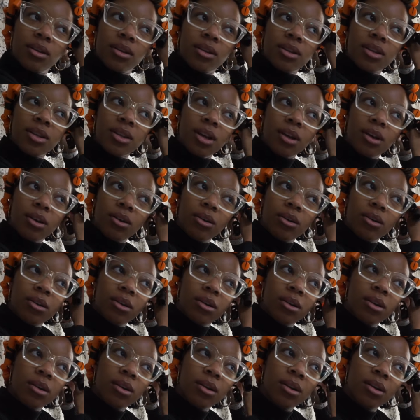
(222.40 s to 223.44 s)
So
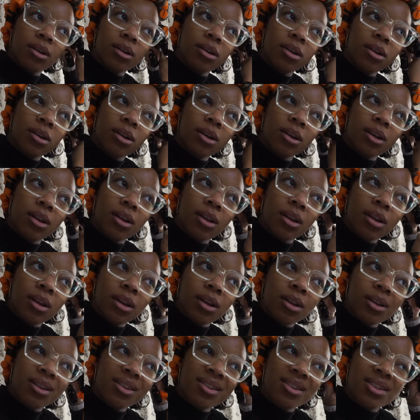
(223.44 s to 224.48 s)

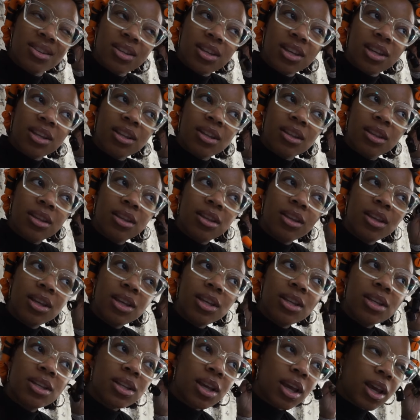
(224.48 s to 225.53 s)
let's get
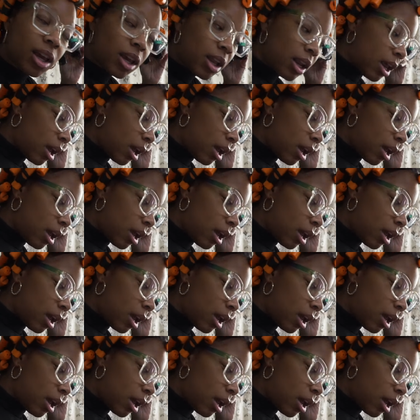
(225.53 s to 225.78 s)
these taken